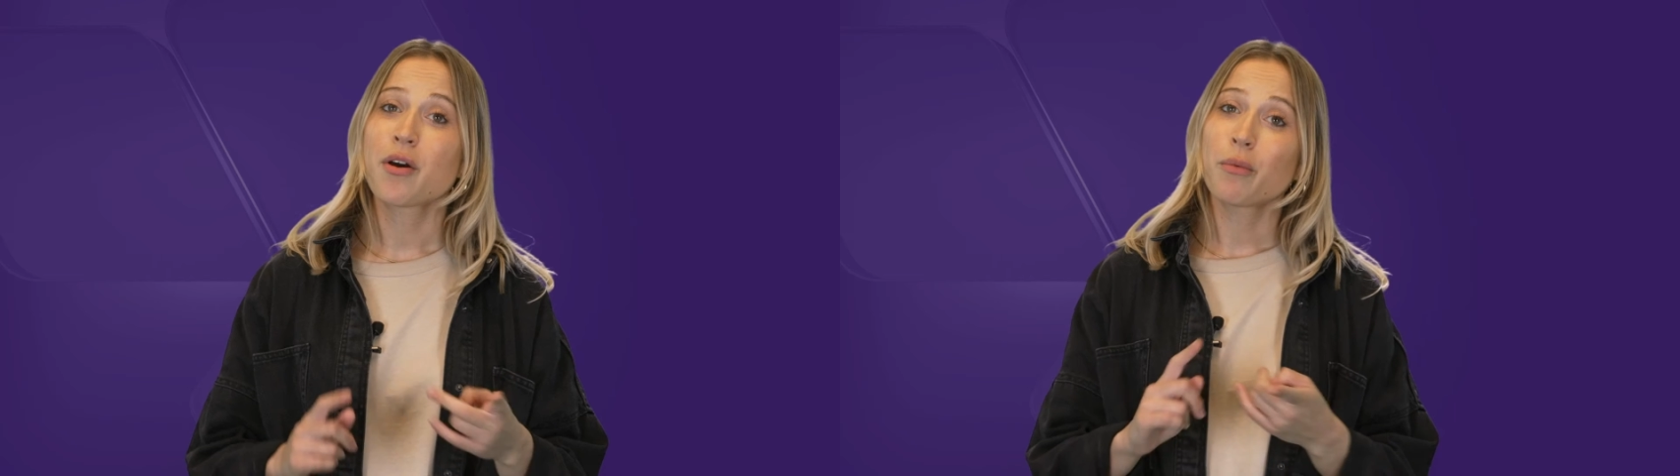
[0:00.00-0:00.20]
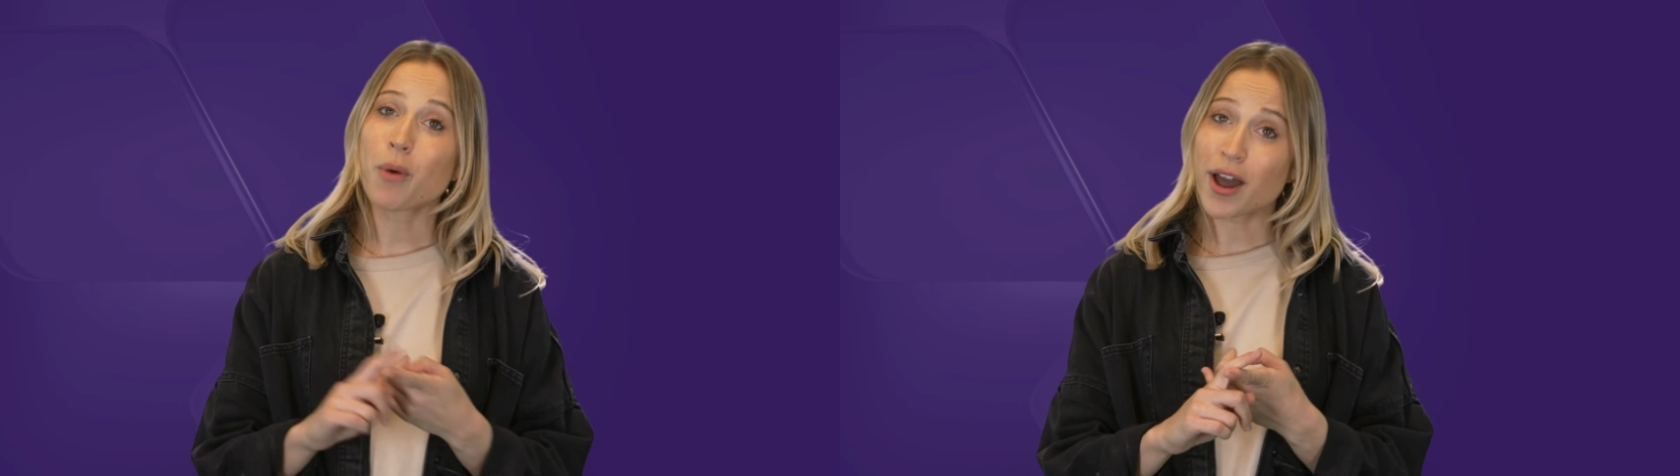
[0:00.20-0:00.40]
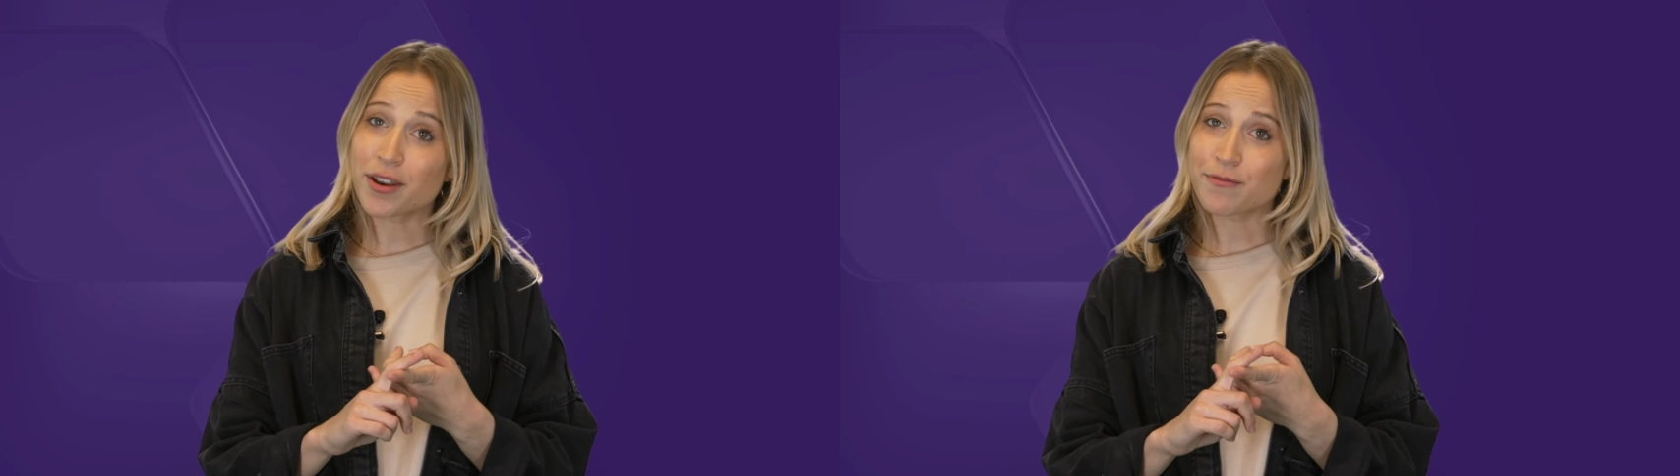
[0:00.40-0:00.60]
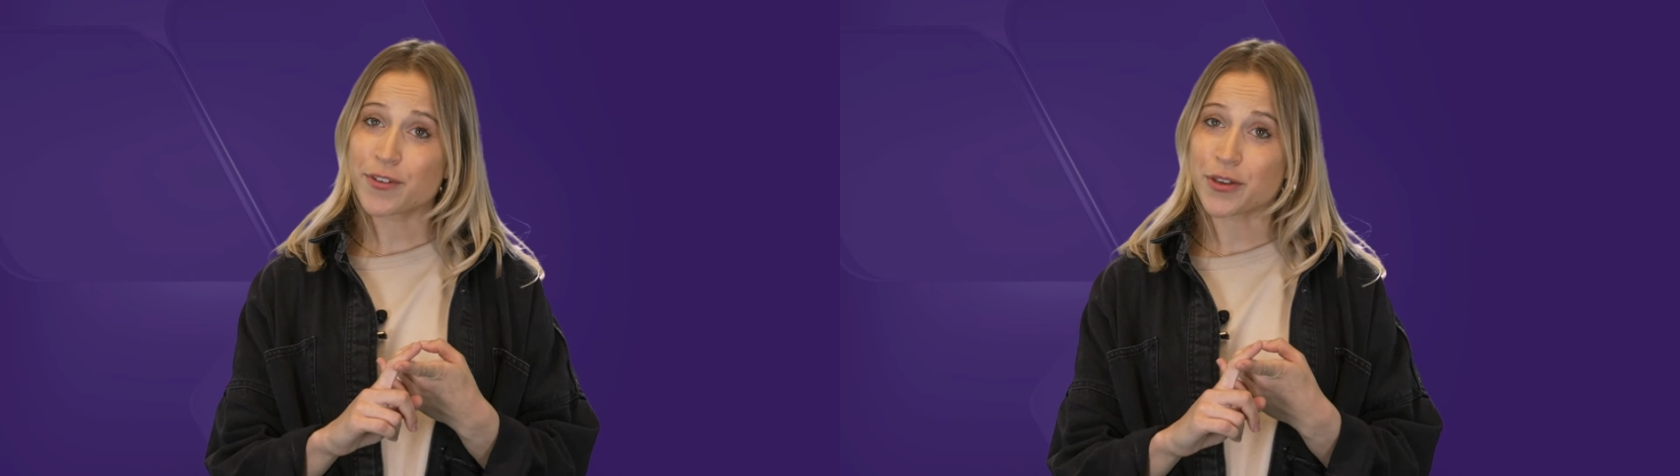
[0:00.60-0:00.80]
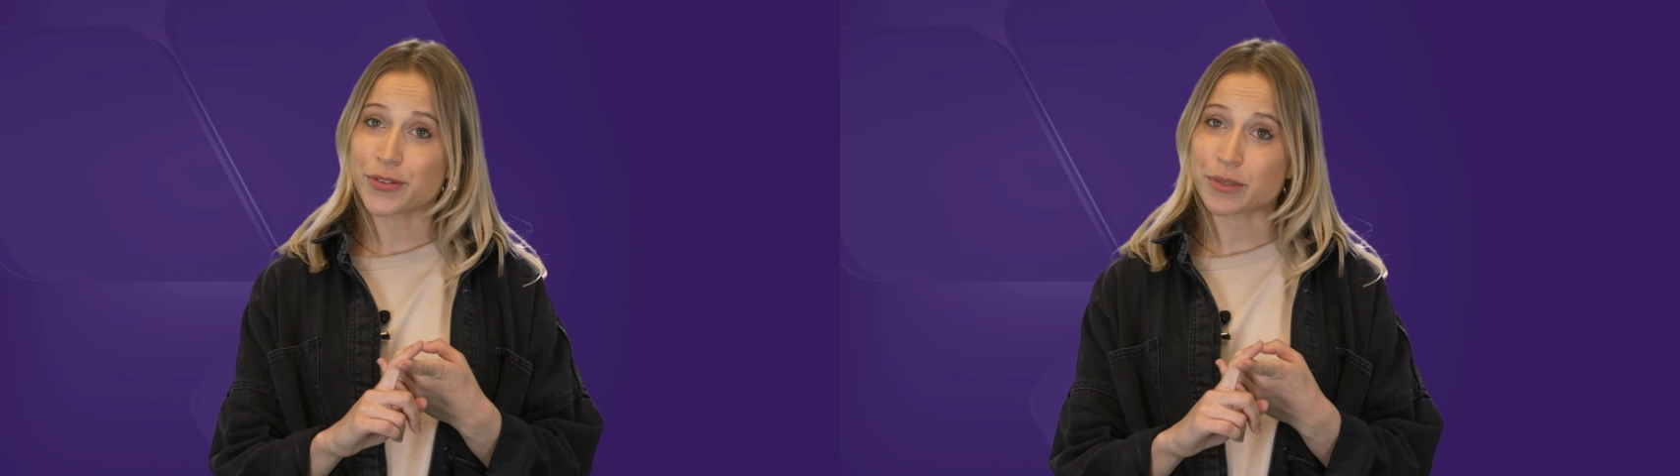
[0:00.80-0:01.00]
one for
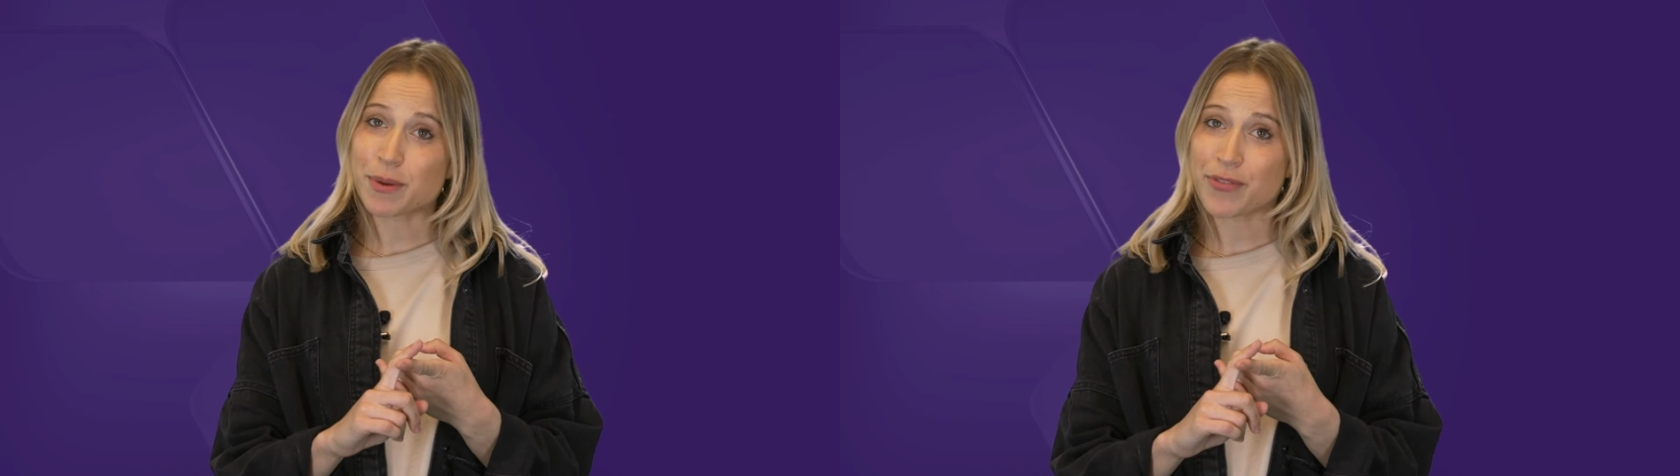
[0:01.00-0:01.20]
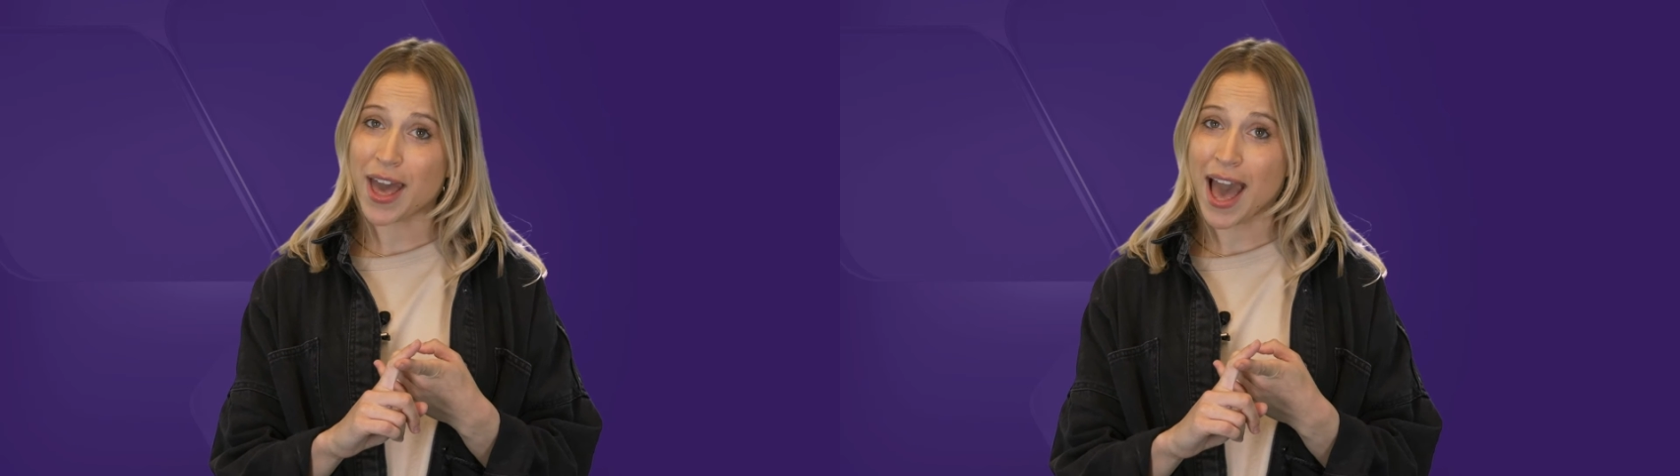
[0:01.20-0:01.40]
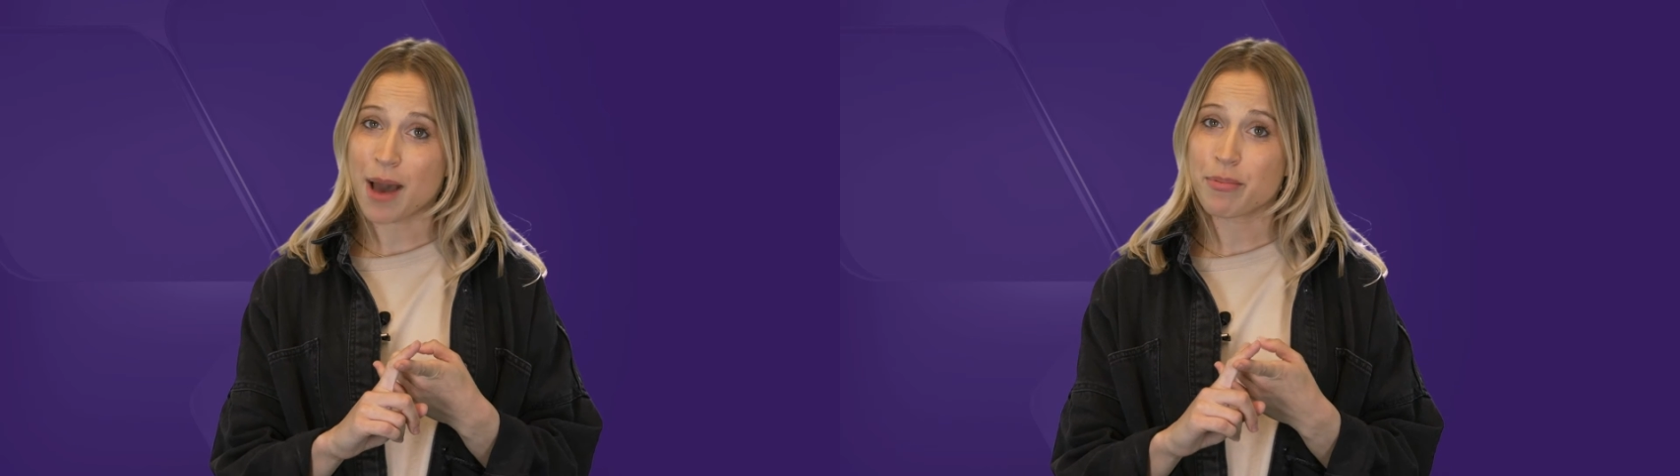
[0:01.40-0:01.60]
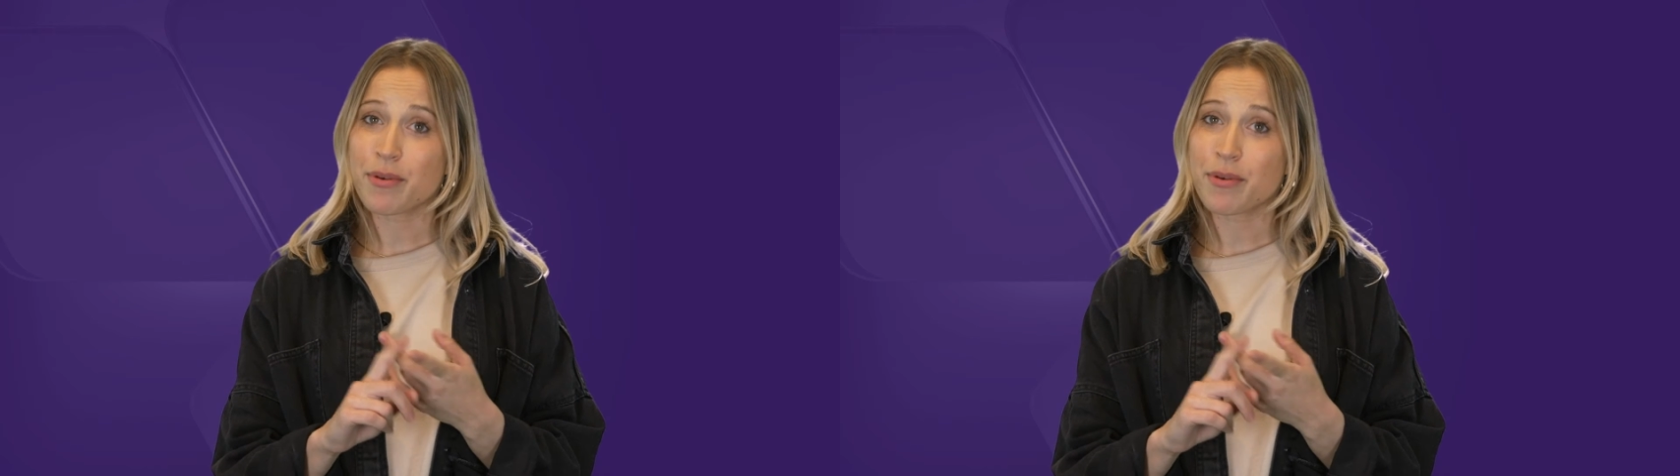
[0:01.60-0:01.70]
users with the app